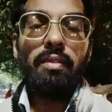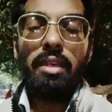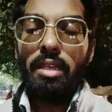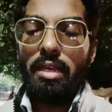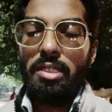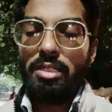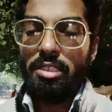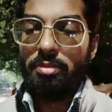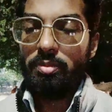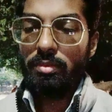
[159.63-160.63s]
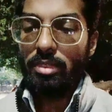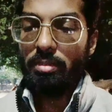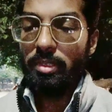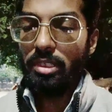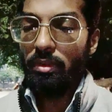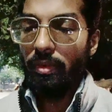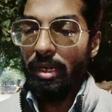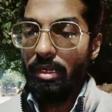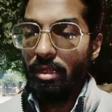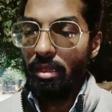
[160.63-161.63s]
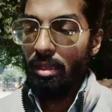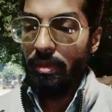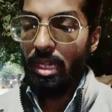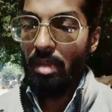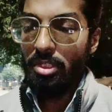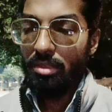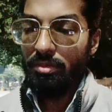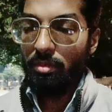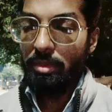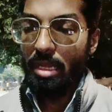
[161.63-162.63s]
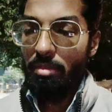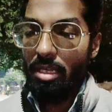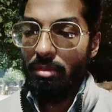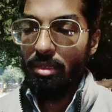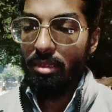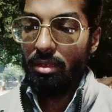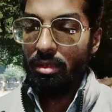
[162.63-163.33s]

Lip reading: 1 additional special trade. The time research will be available,